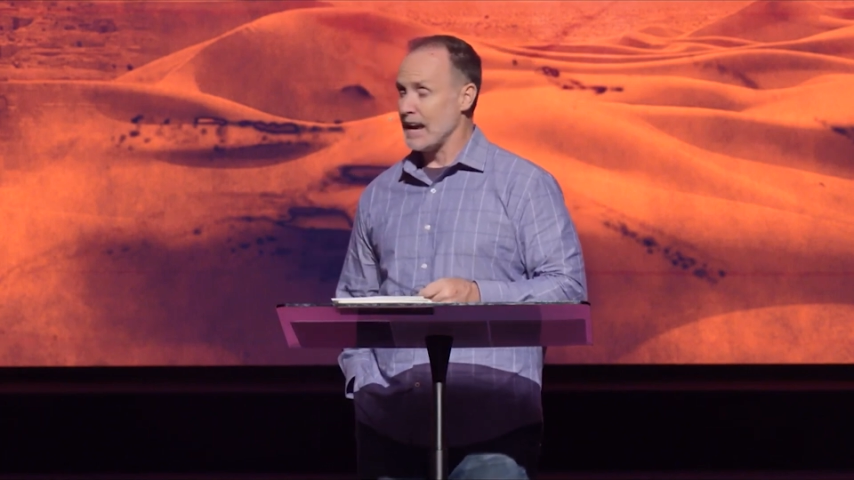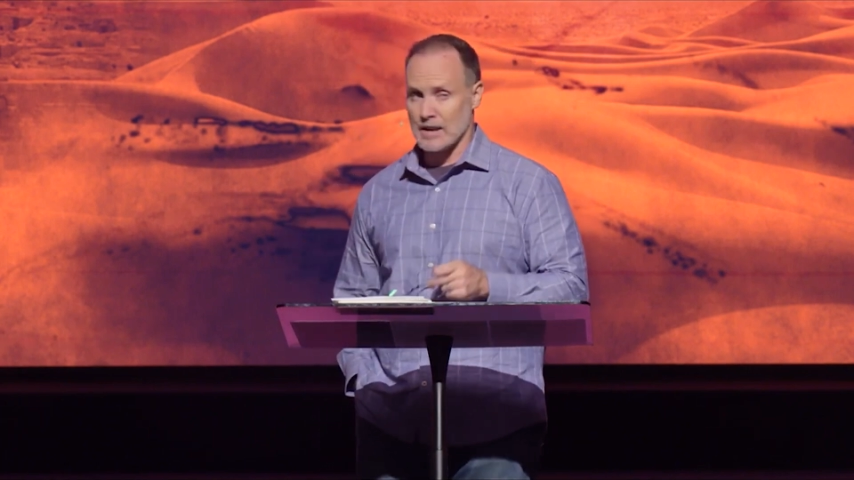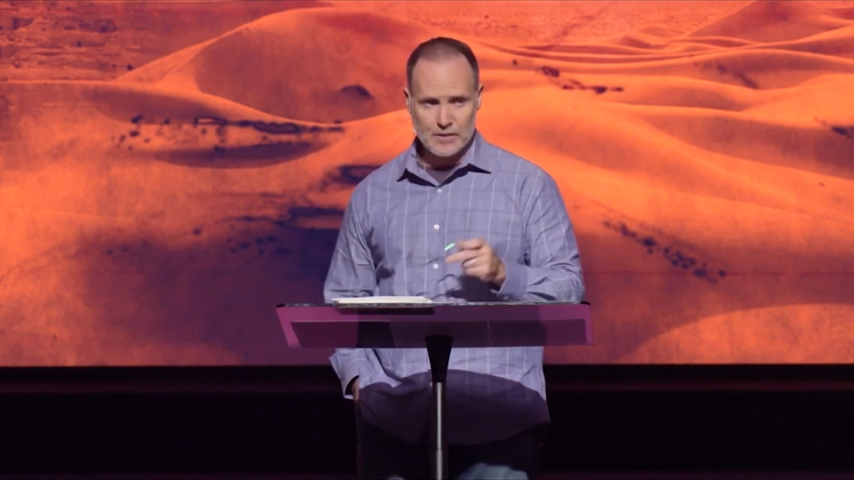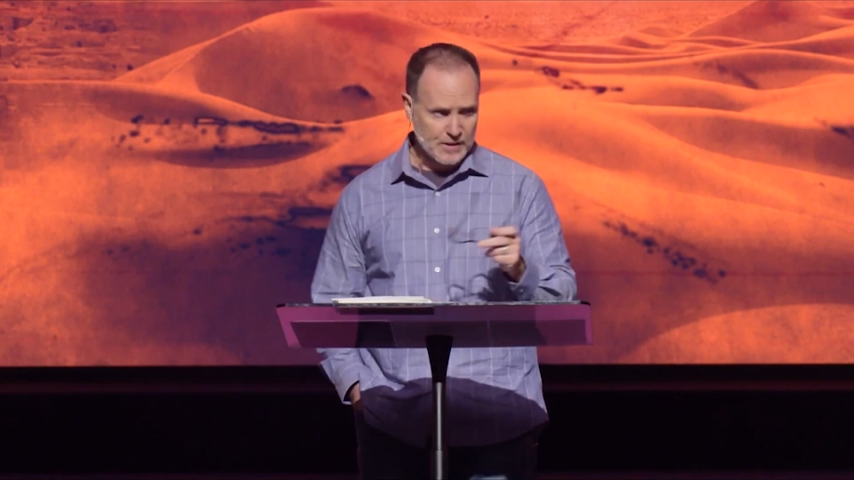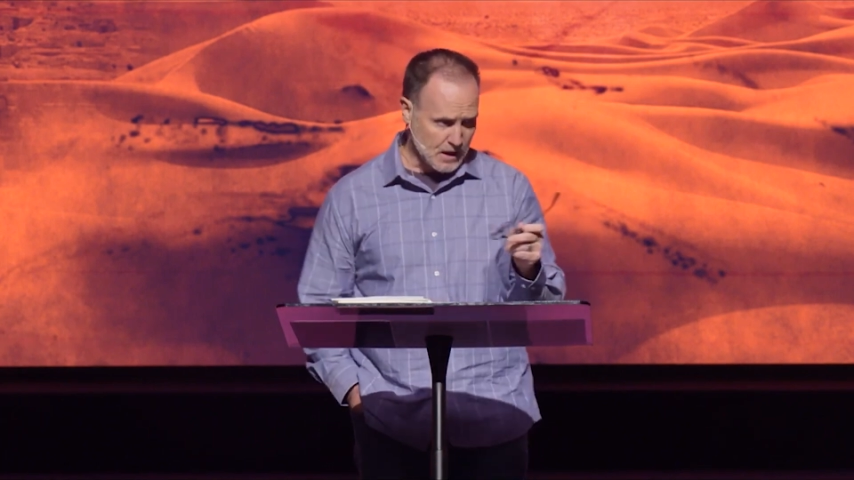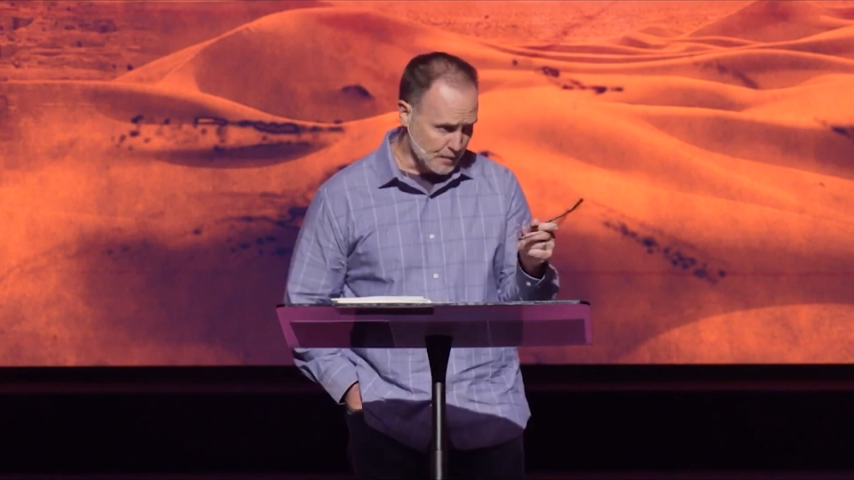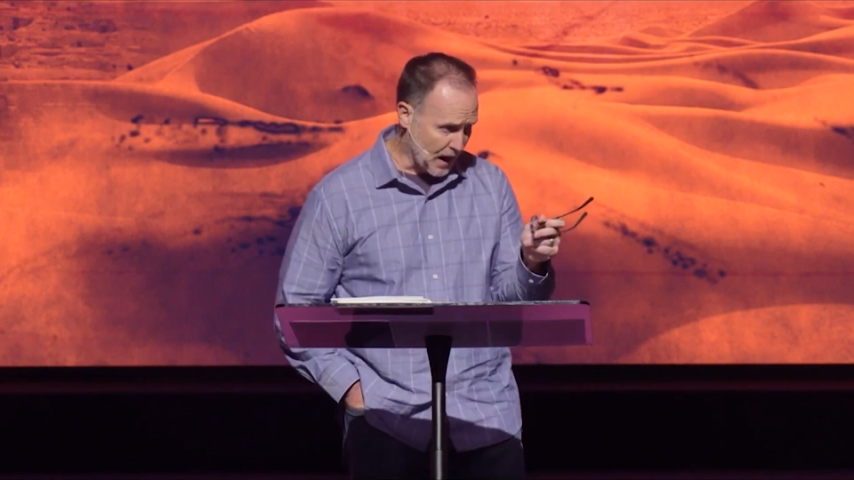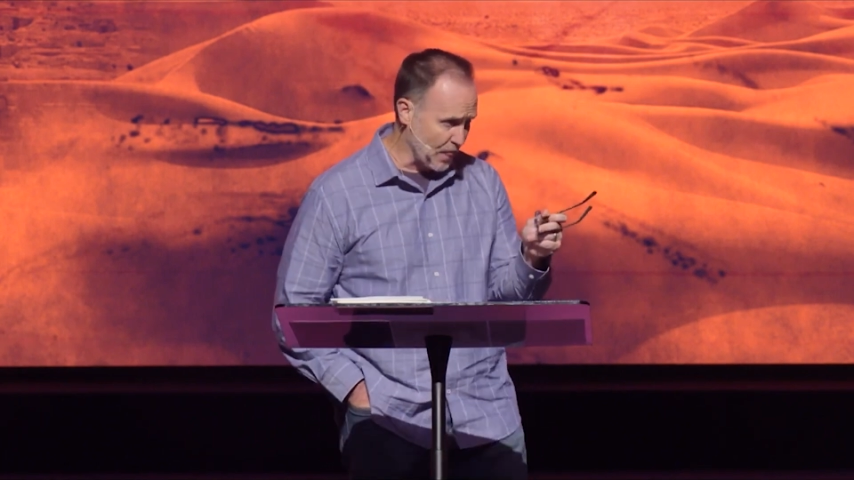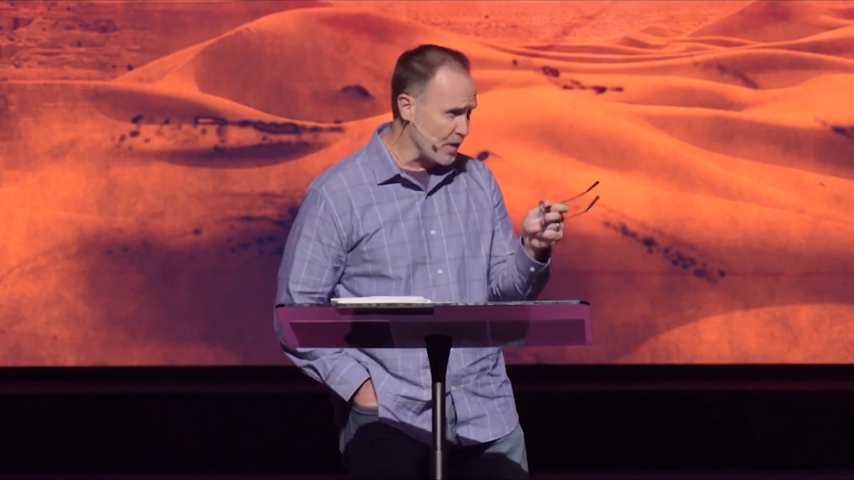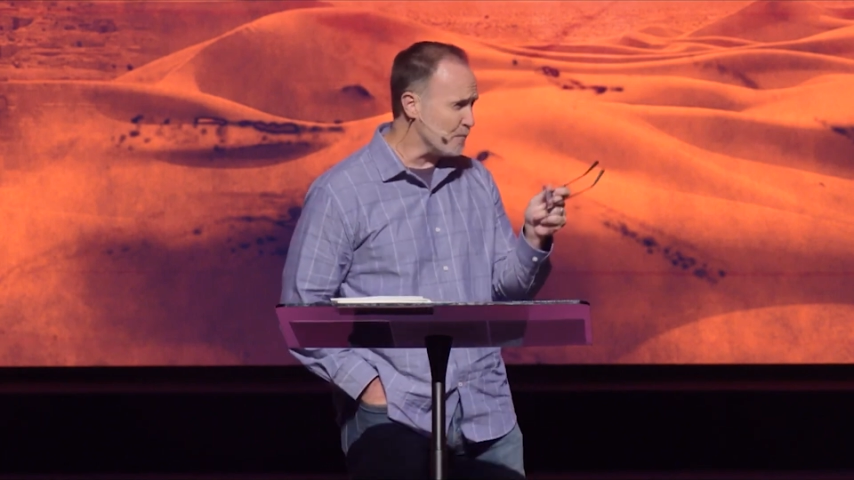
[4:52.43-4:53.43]
And if you think
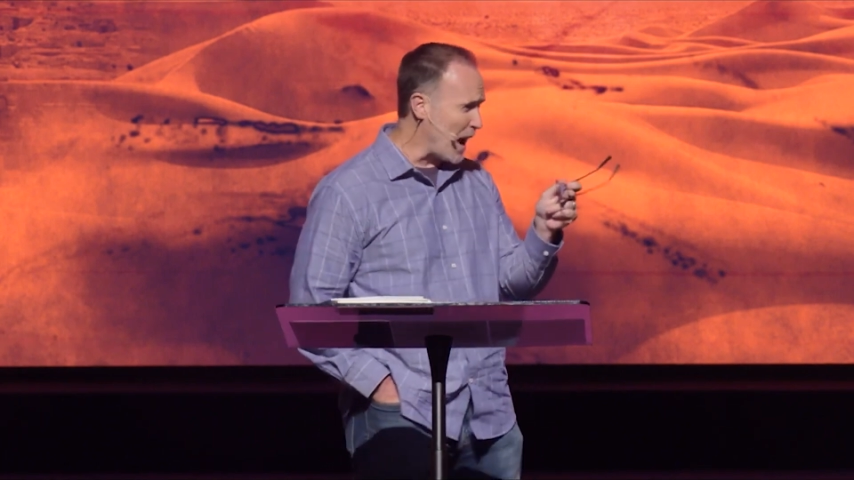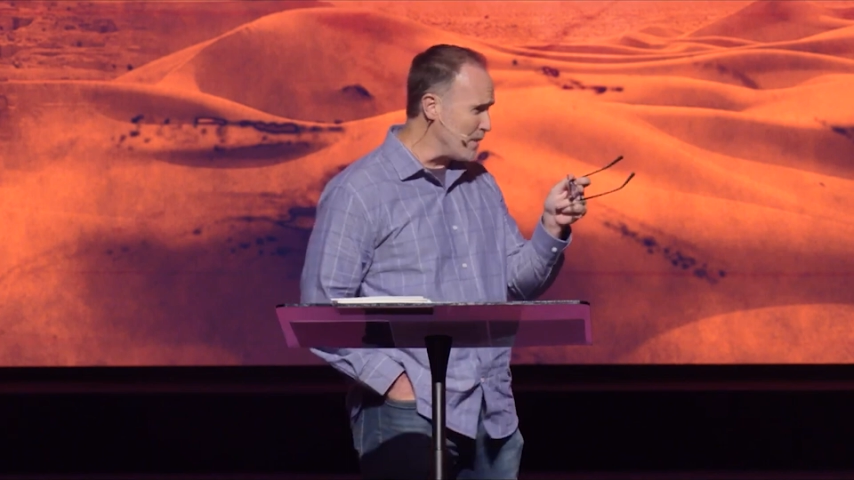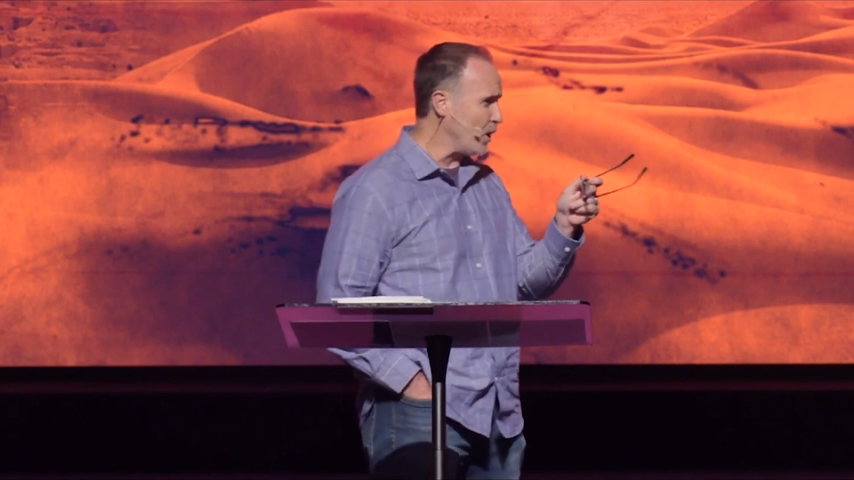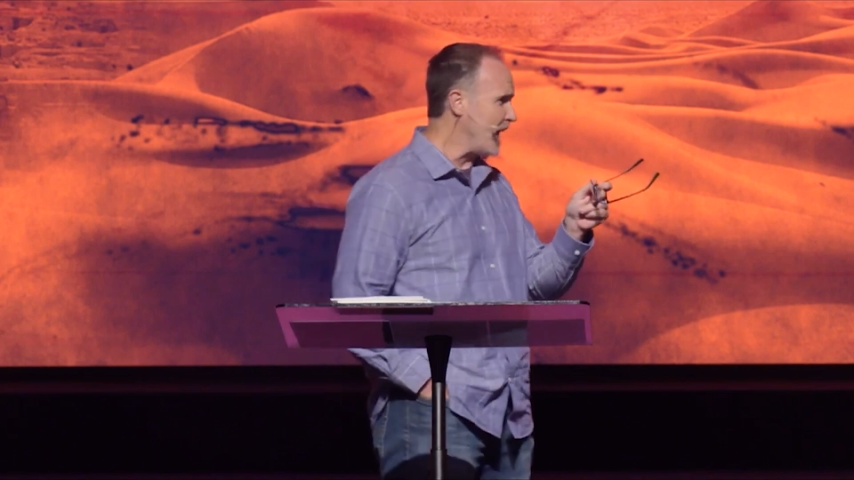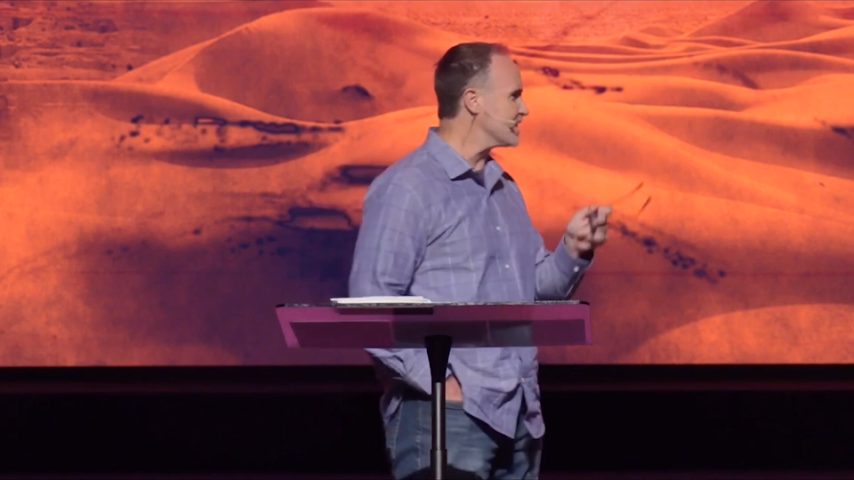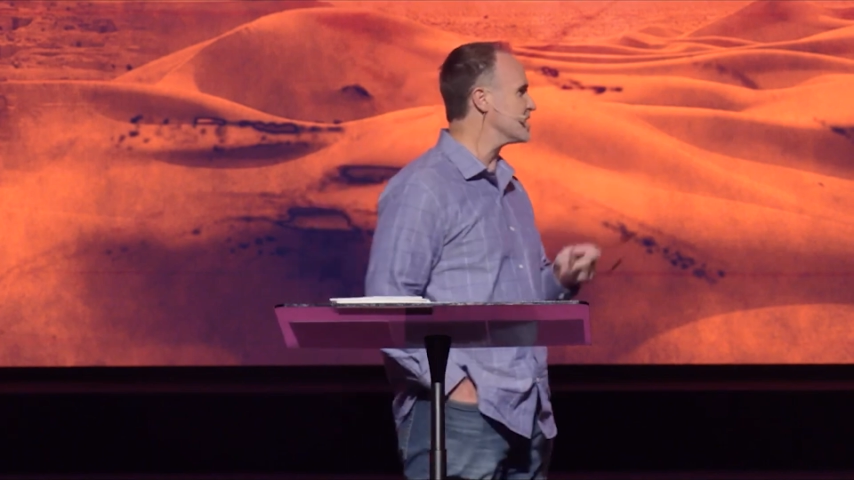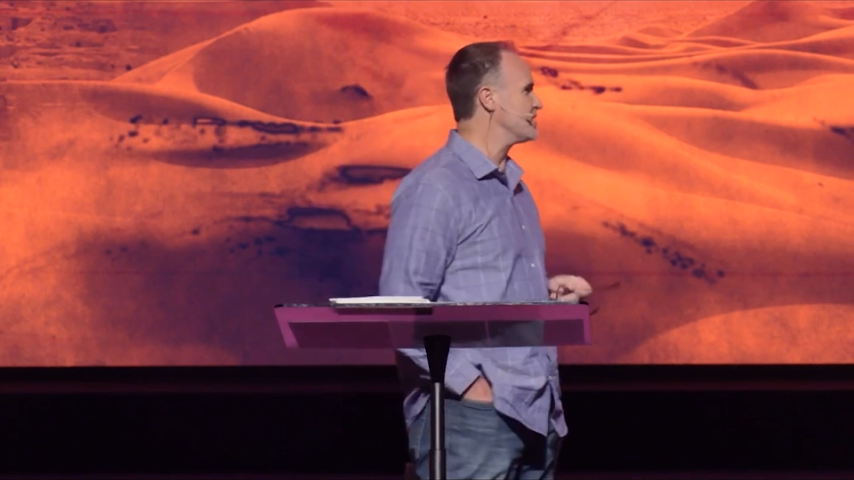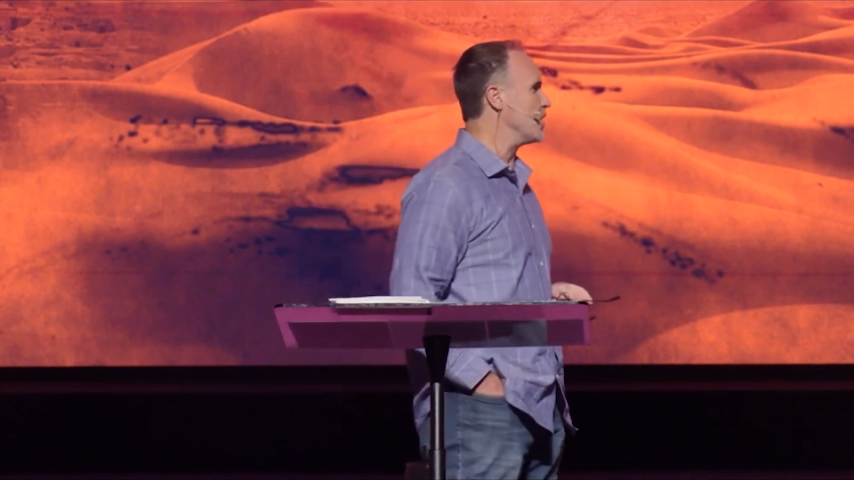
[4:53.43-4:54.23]
about it, the Bible has this